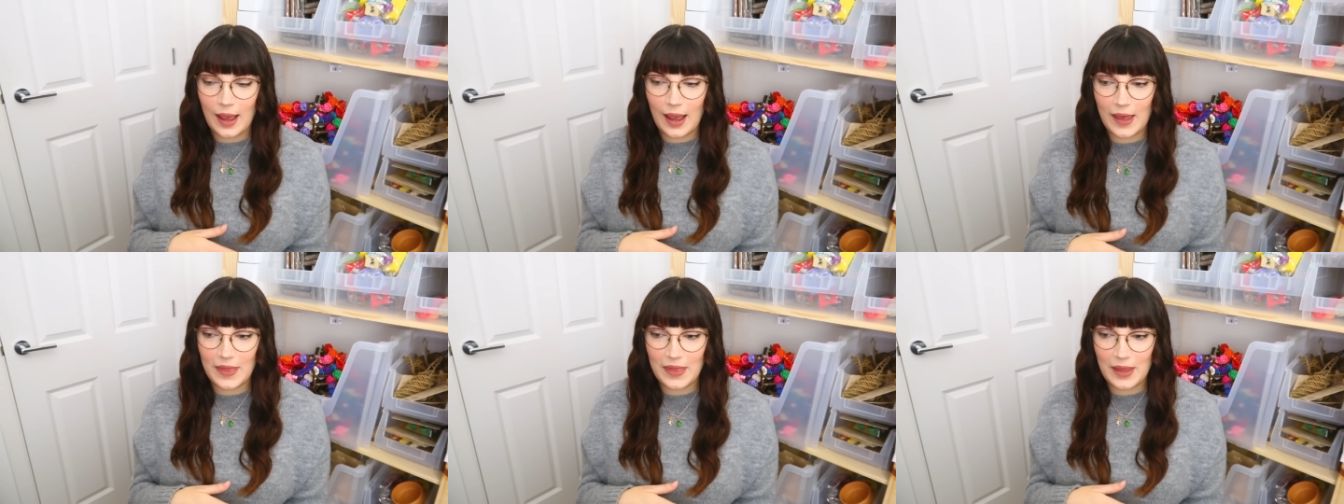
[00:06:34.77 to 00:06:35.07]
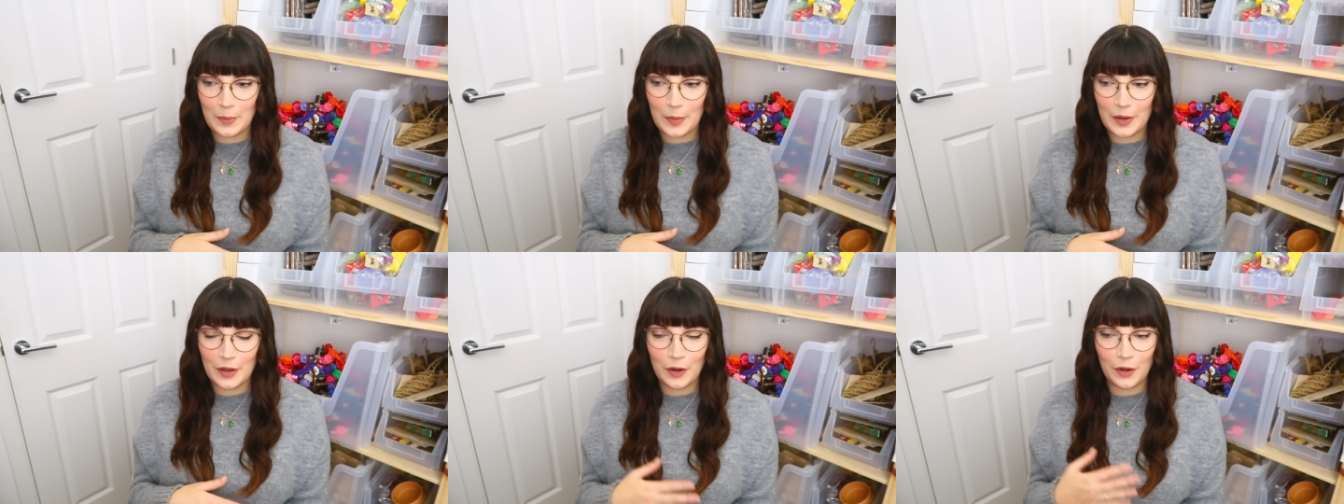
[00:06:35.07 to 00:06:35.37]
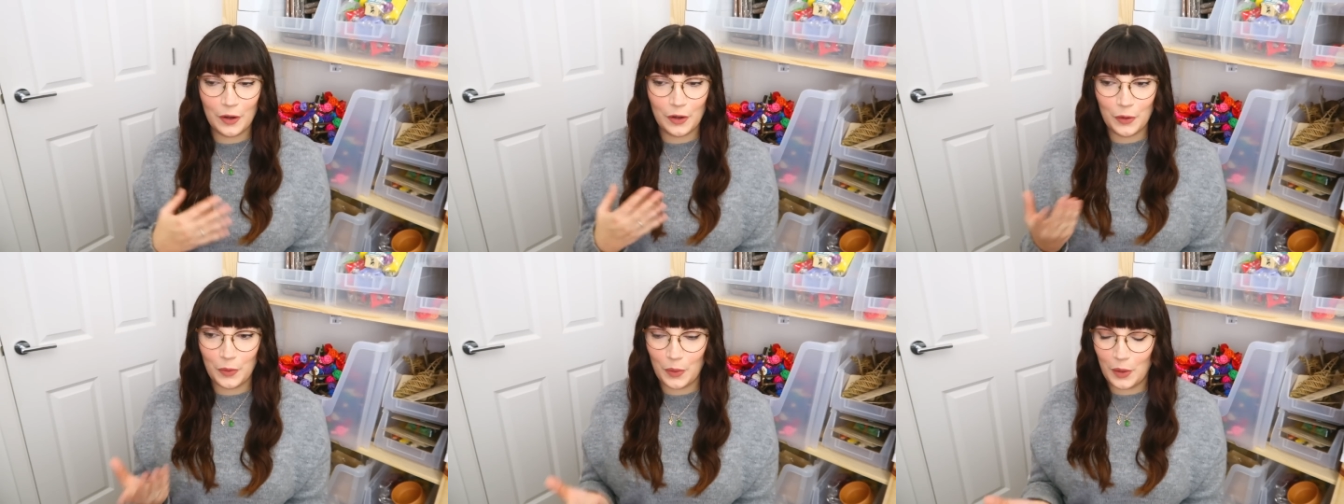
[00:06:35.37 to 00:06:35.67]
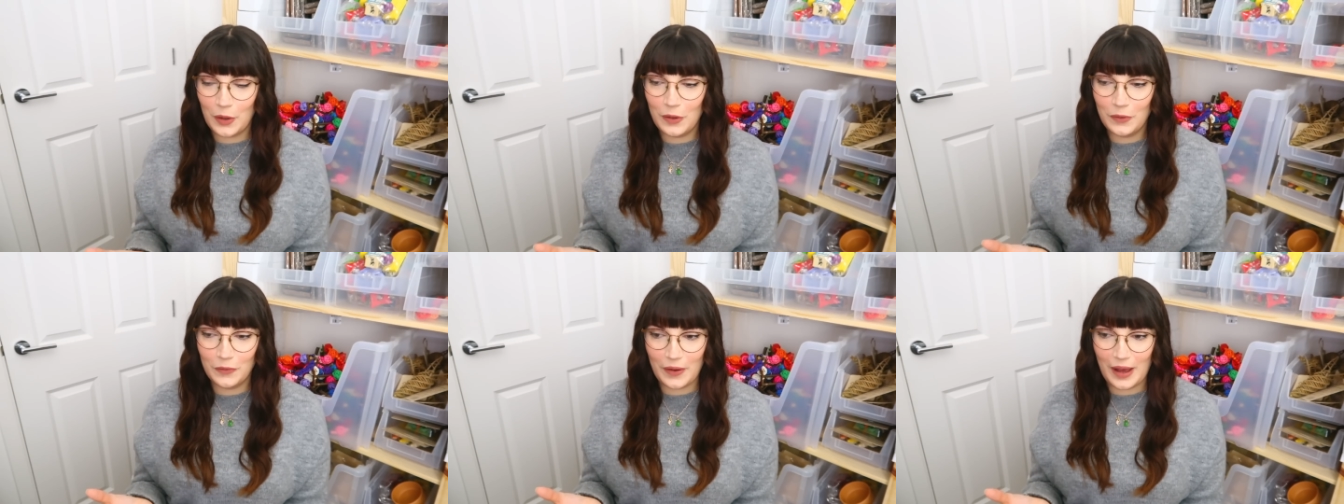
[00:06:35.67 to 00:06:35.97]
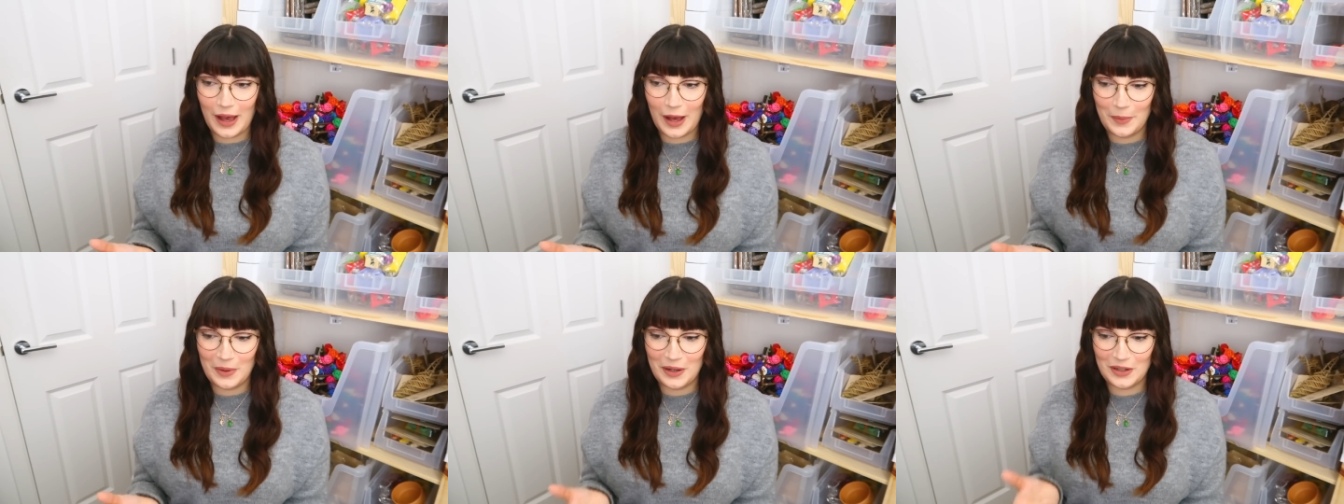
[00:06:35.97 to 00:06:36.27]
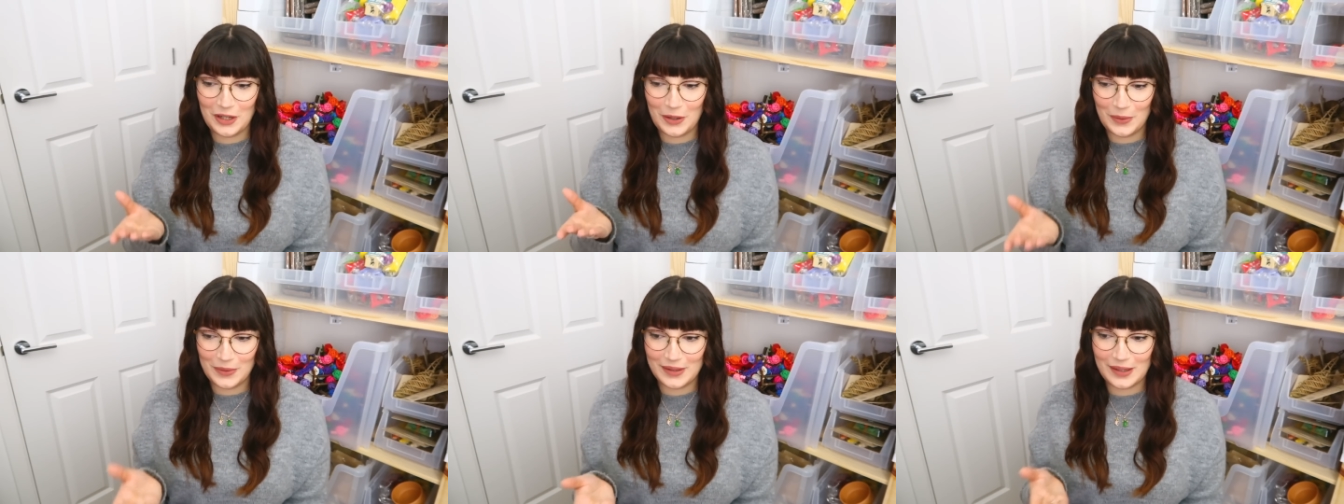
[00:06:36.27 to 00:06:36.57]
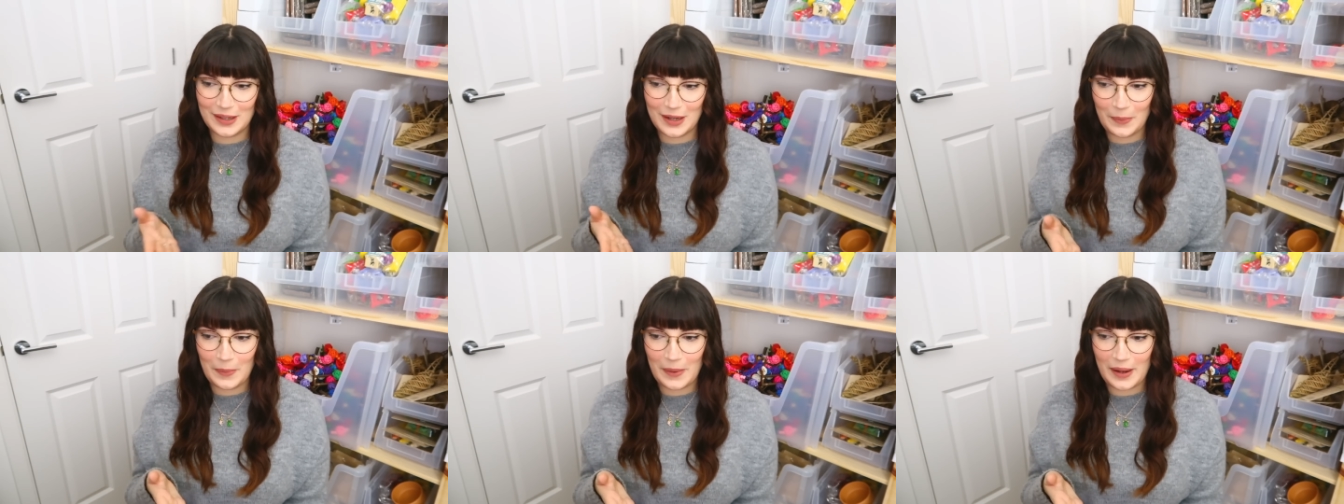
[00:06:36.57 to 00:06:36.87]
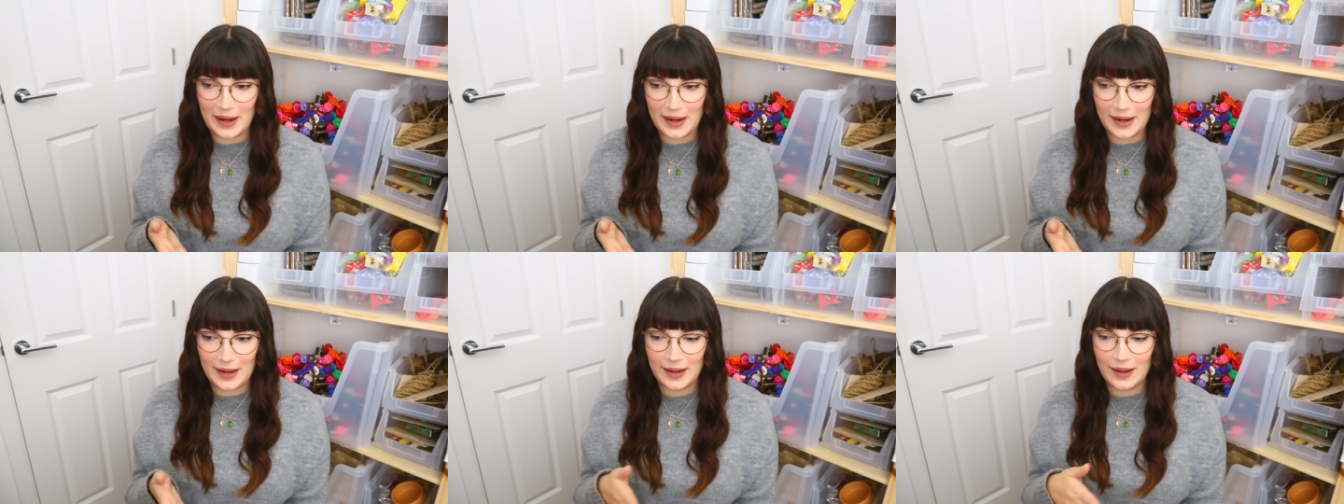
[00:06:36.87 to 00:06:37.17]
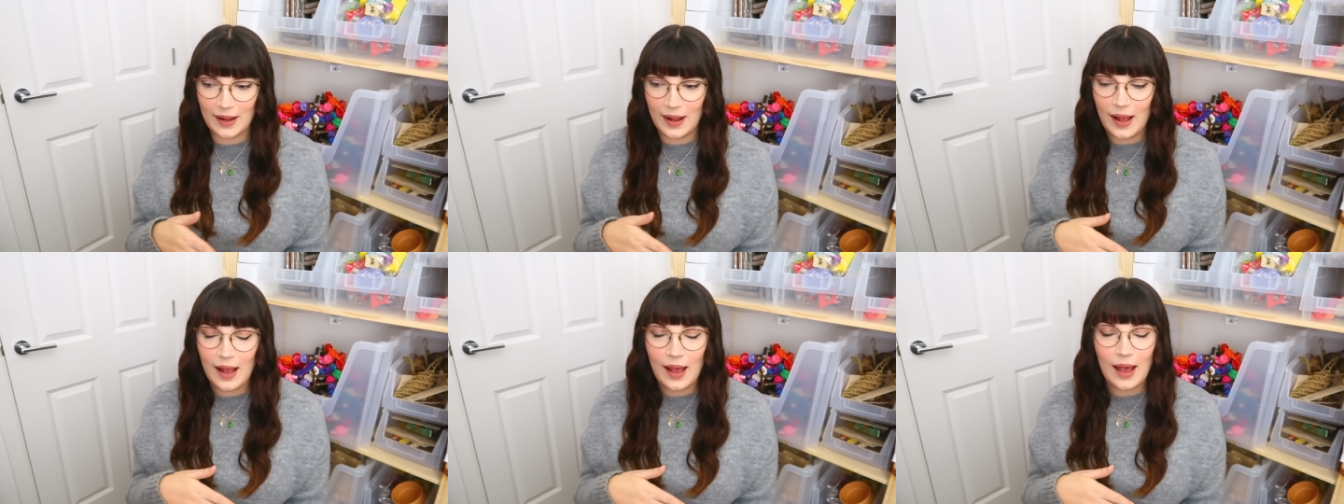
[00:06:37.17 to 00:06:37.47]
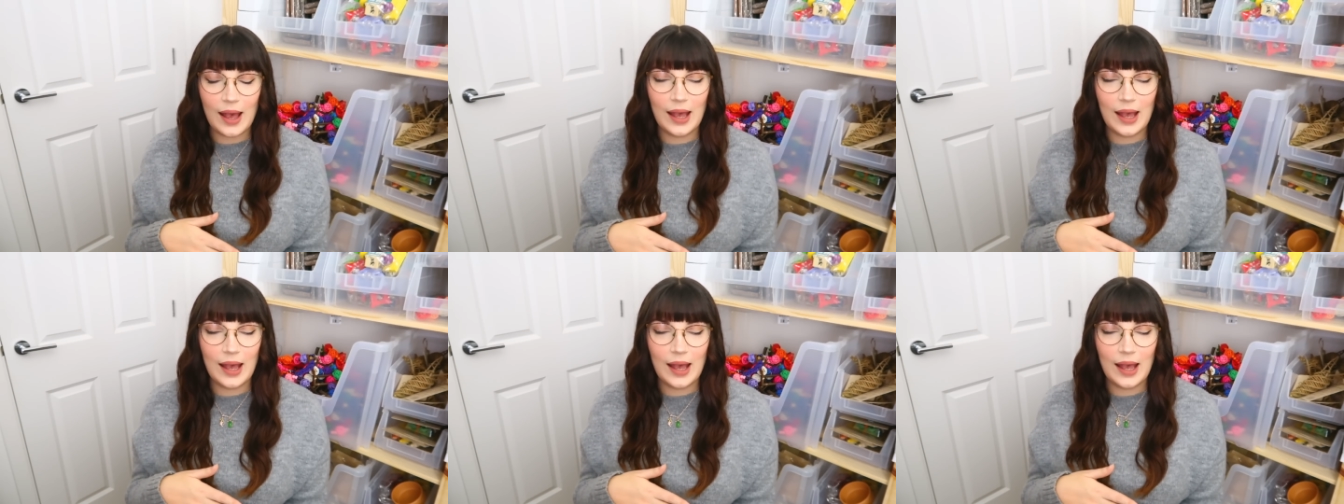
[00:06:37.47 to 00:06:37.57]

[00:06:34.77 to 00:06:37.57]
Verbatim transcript: and then we got a quote for how much it was going to be,